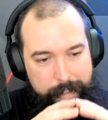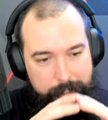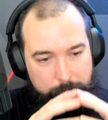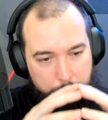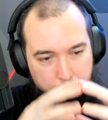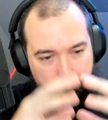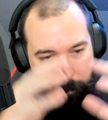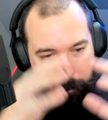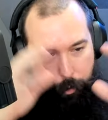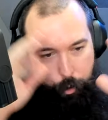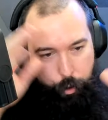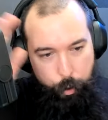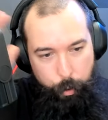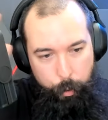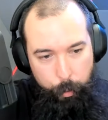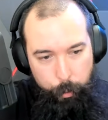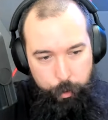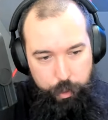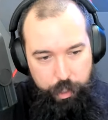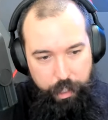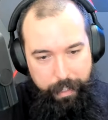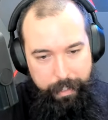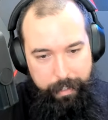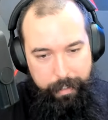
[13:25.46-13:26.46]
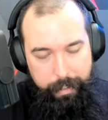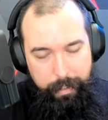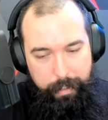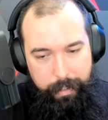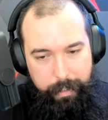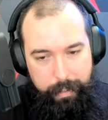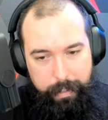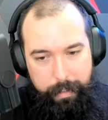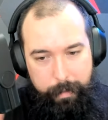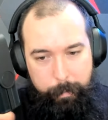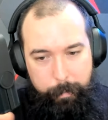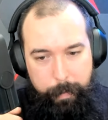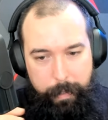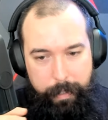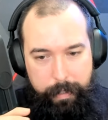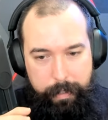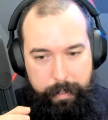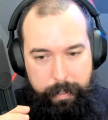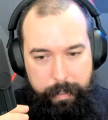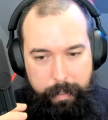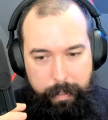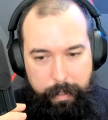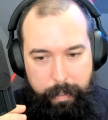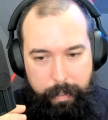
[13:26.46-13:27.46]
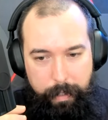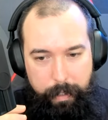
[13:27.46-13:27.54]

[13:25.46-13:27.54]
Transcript: is a huge idea but